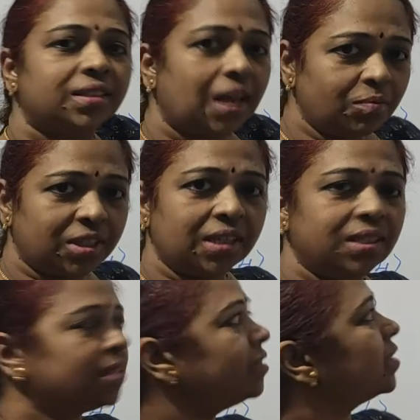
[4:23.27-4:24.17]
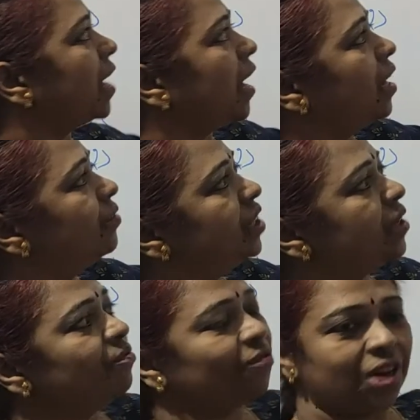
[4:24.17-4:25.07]
some sentence have
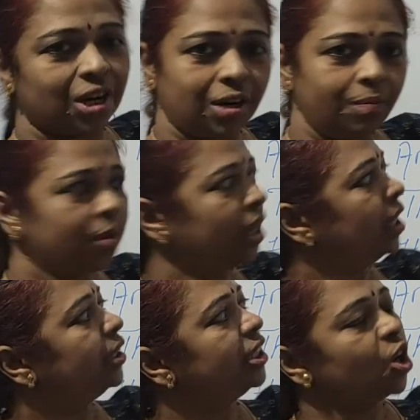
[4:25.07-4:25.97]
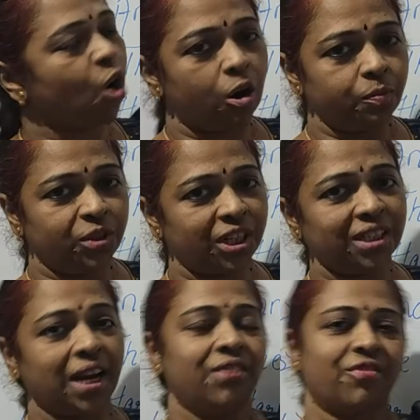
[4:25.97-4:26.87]
the verb, the
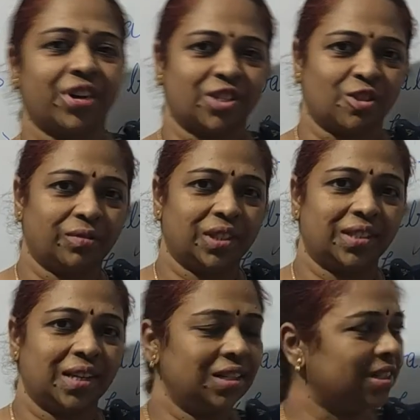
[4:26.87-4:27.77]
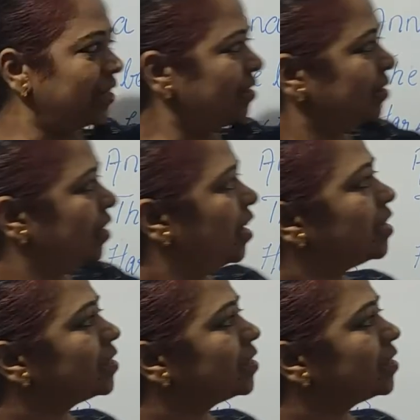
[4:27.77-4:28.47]
object and rest of the sentence.